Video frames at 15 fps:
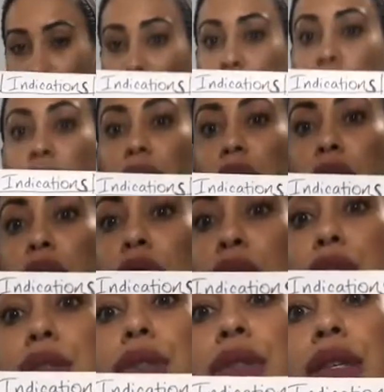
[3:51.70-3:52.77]
So I know, for
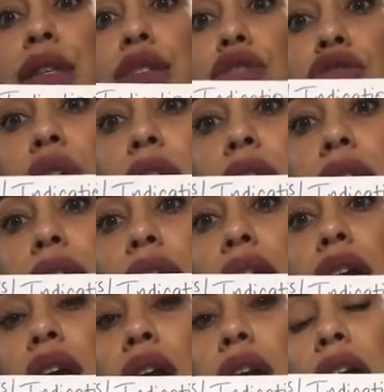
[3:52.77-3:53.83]
instance, in
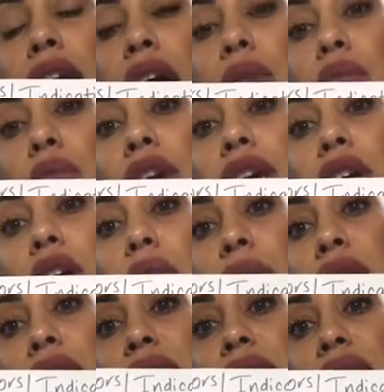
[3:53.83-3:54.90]
Australia, we
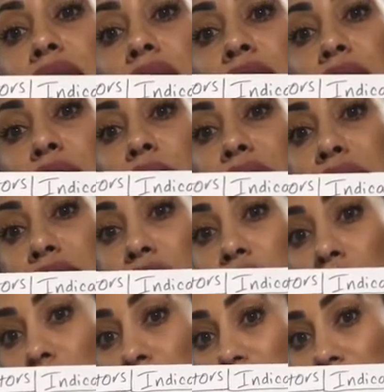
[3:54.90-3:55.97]
see a
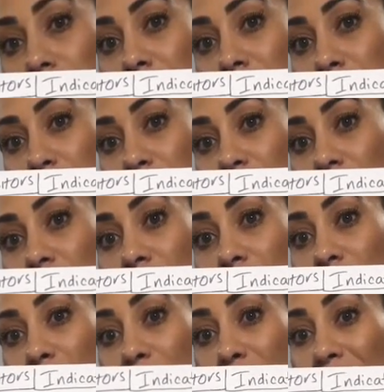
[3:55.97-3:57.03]
lot of doctors
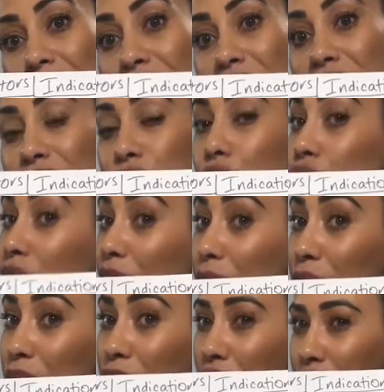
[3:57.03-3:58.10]
prescribing mainly the
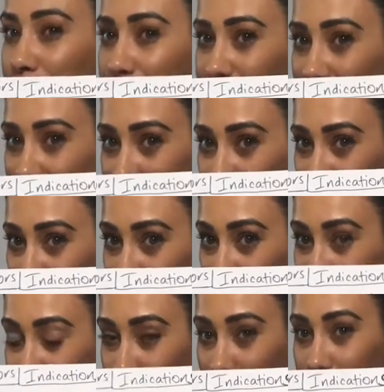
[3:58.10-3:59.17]
ramiprils and
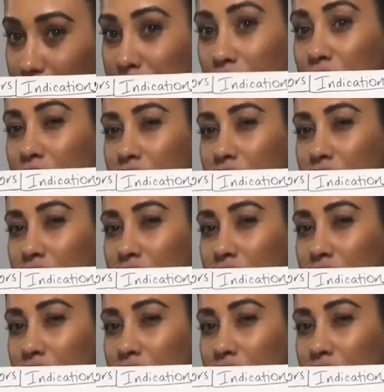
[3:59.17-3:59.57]
perindoprils.